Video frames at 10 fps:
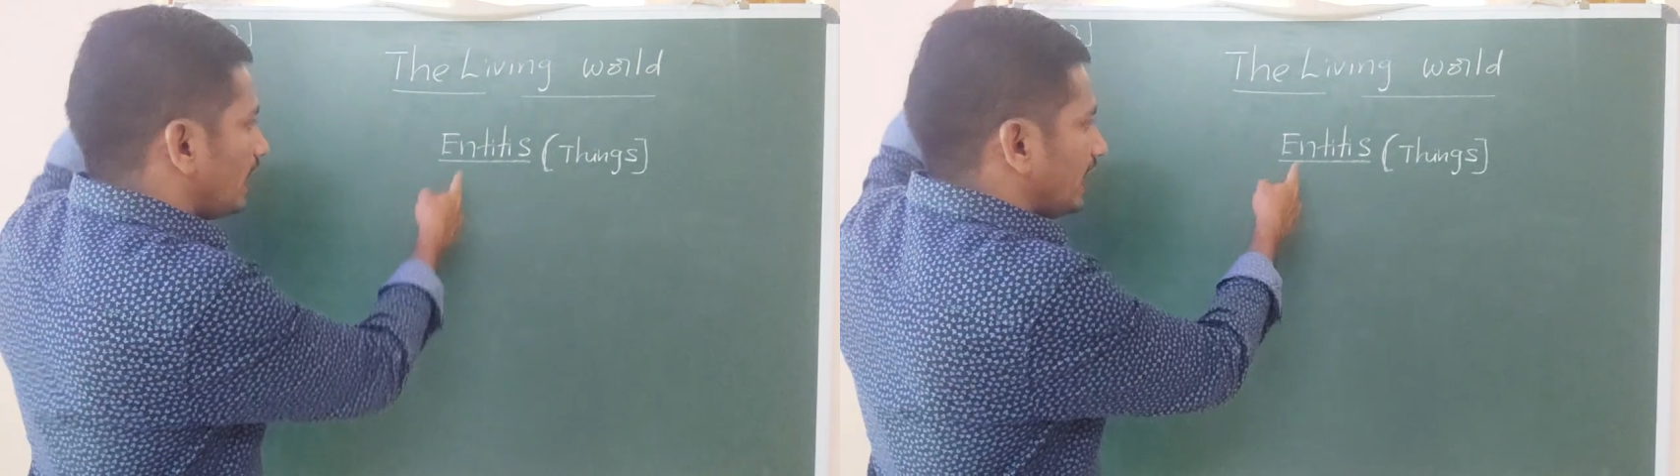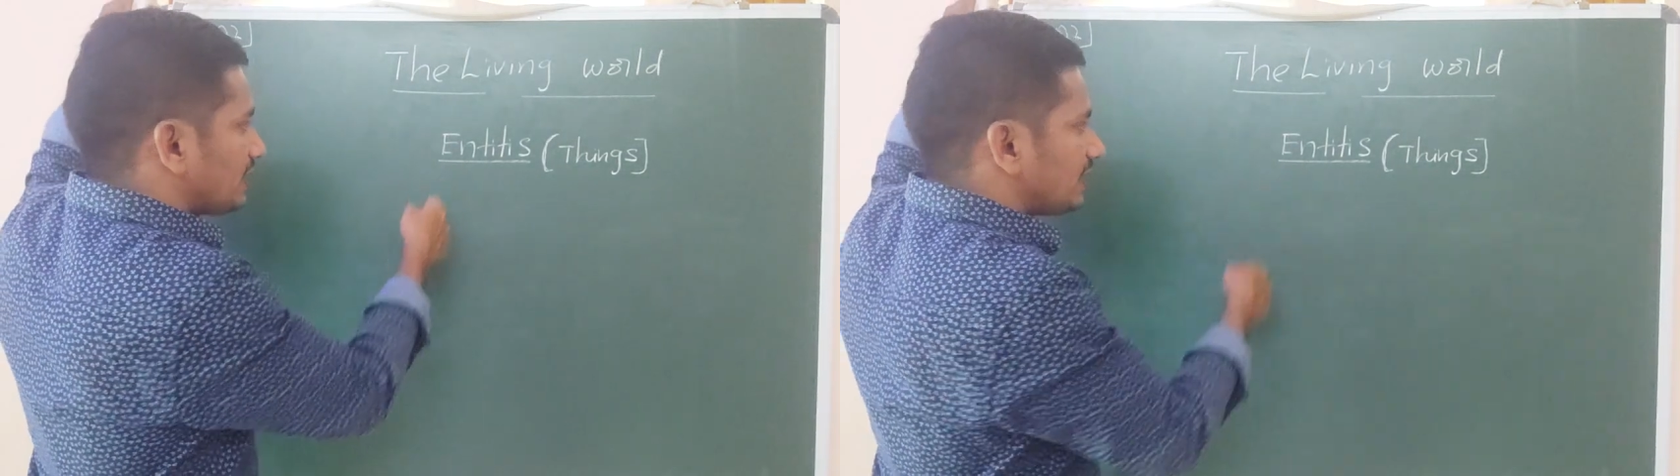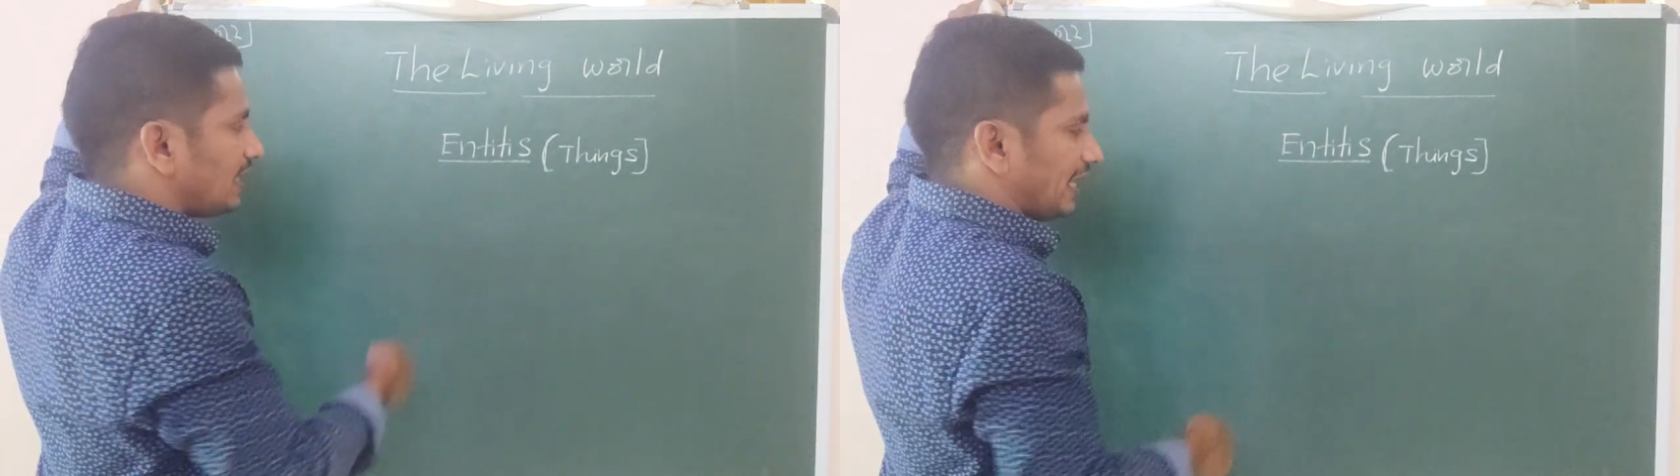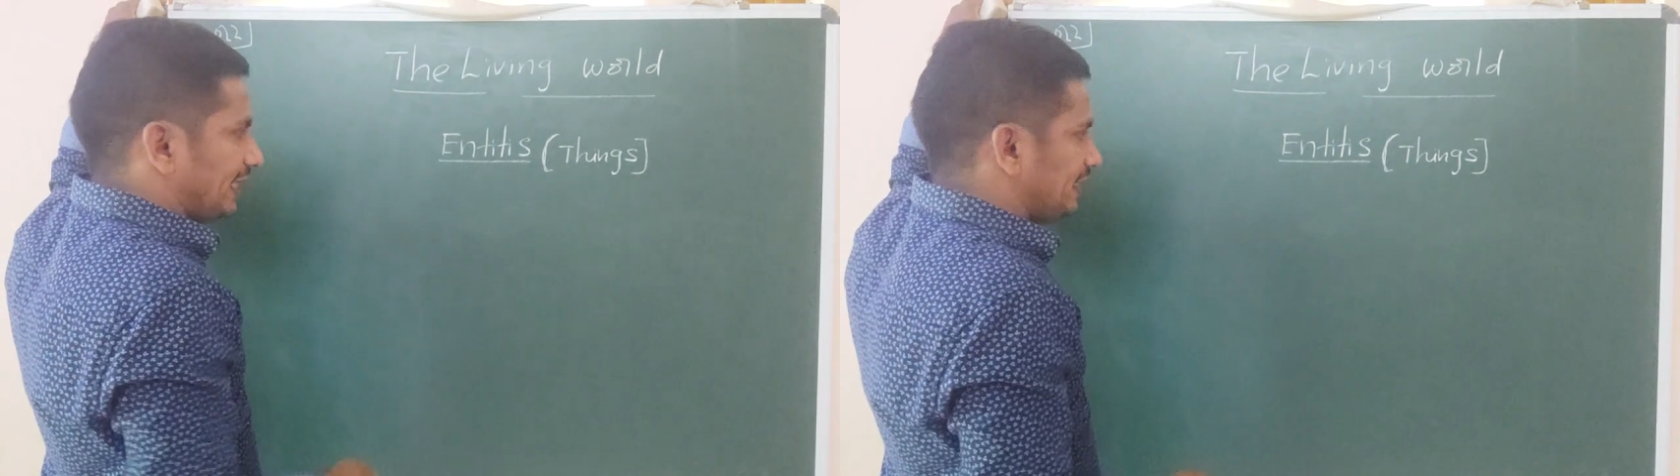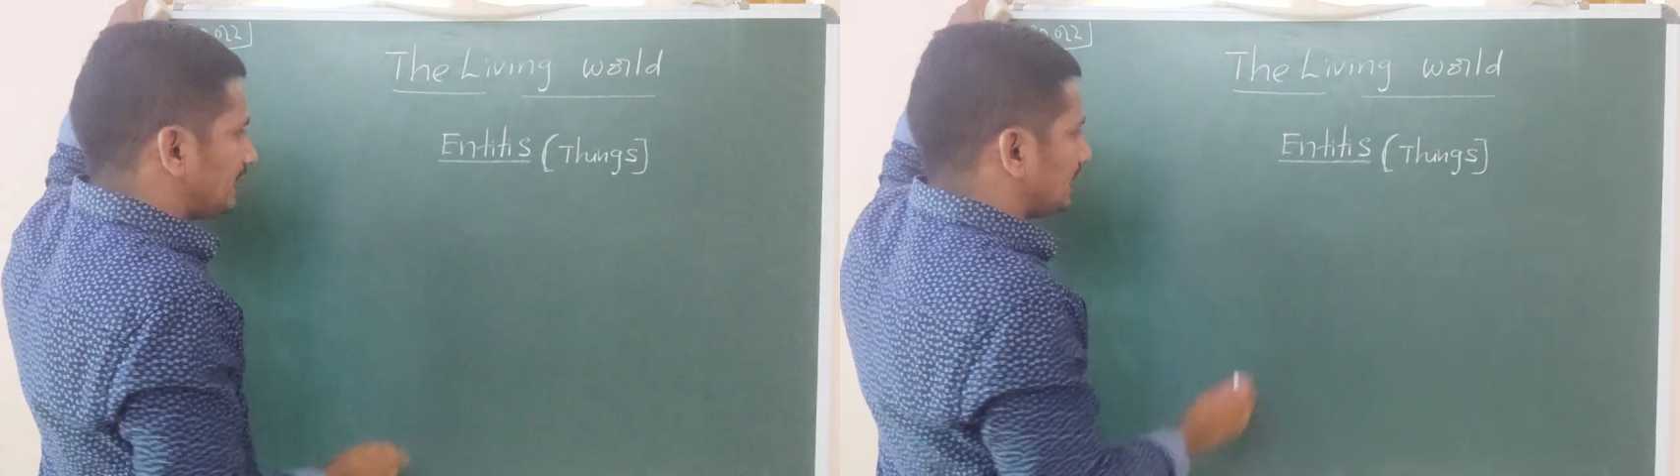as
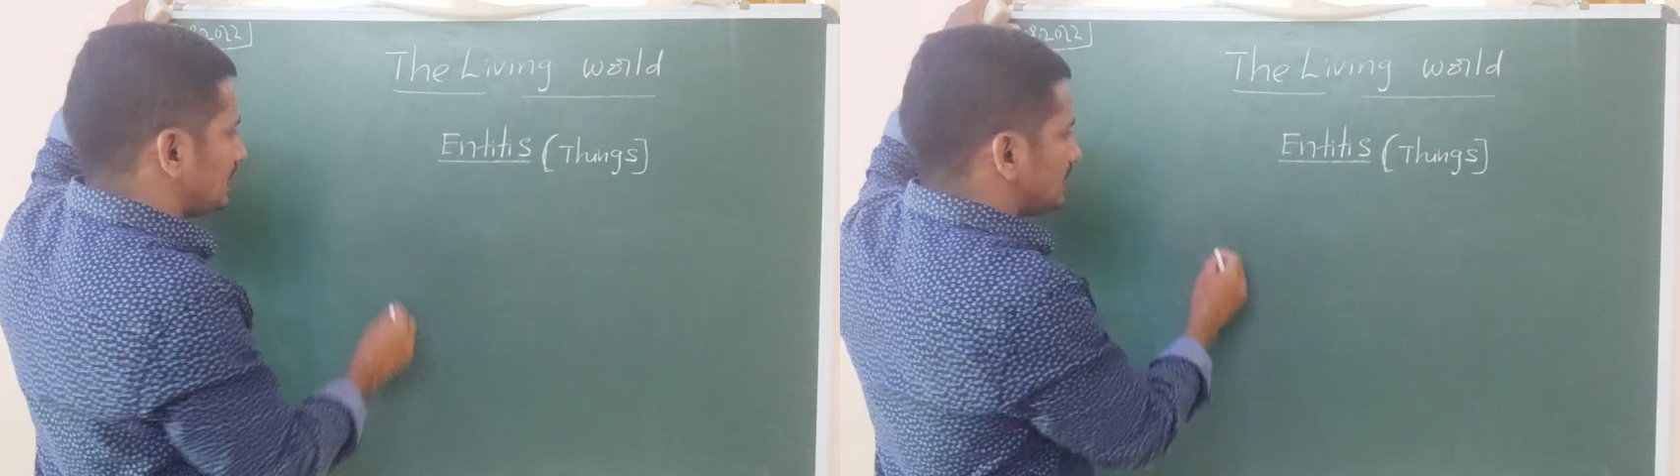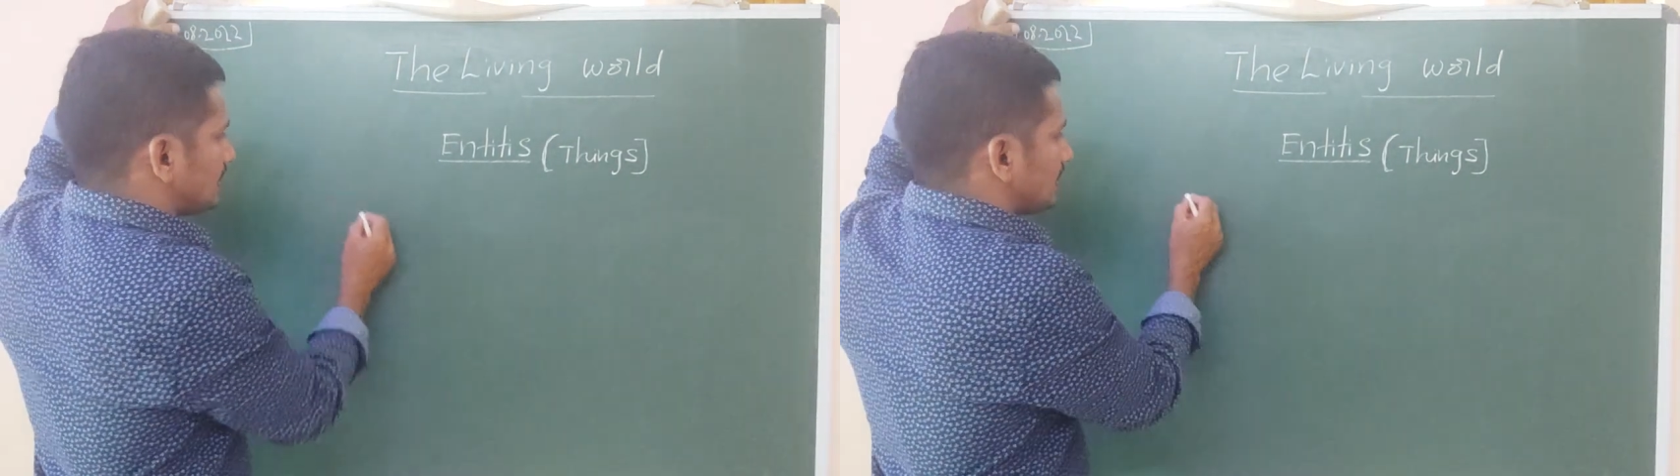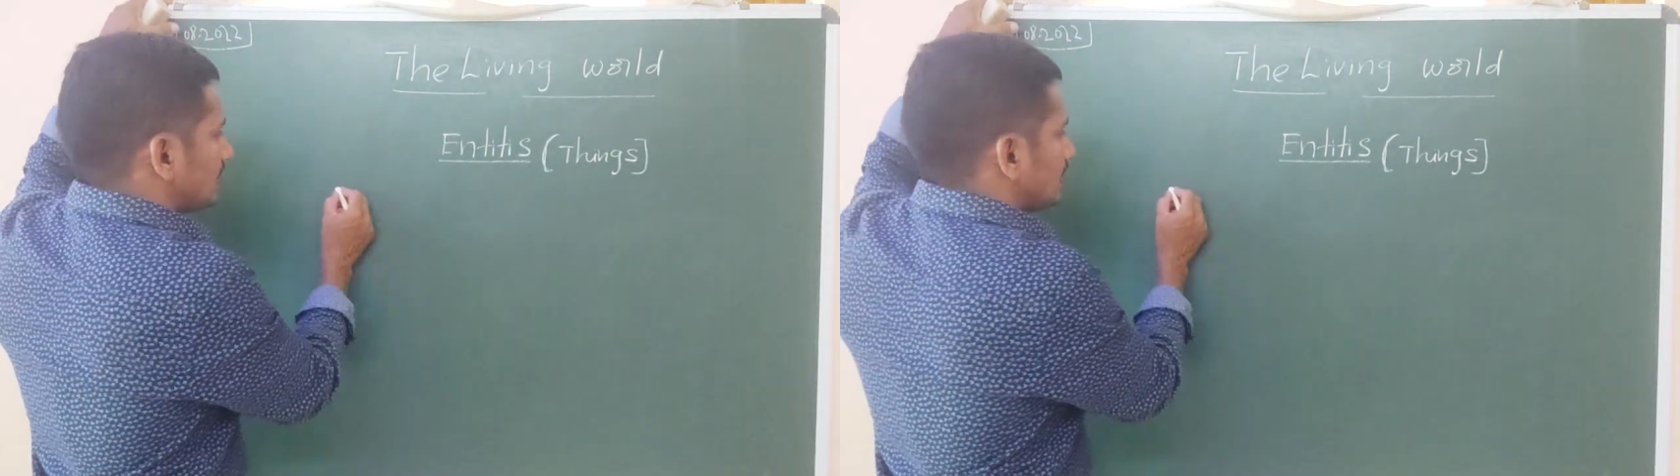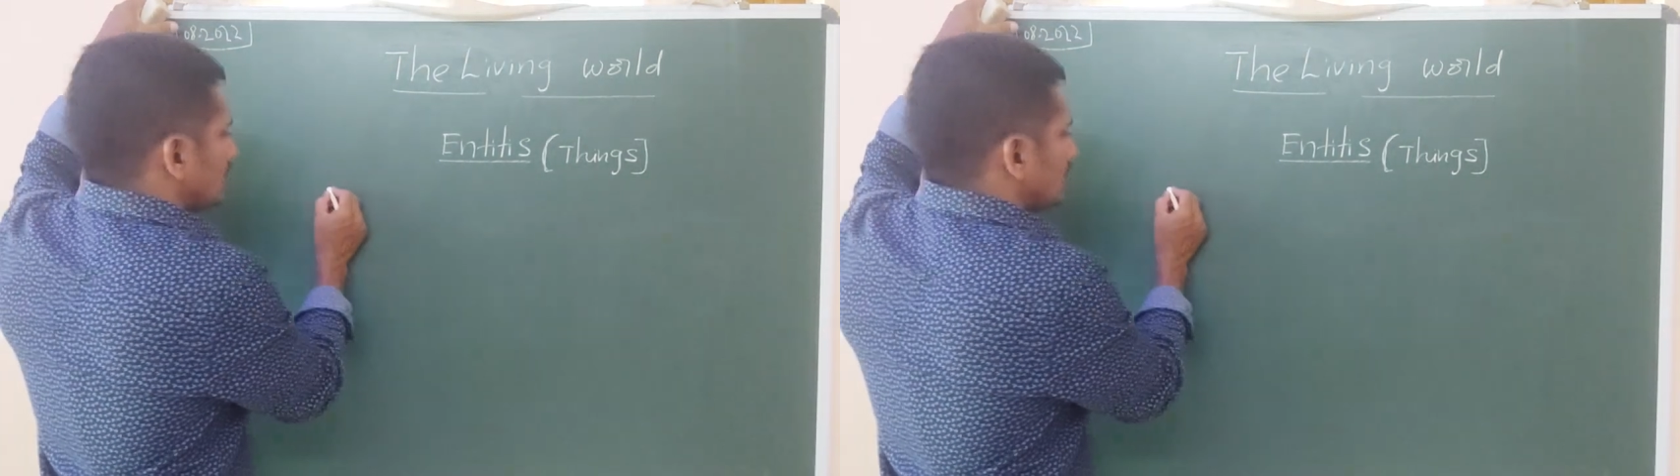entities.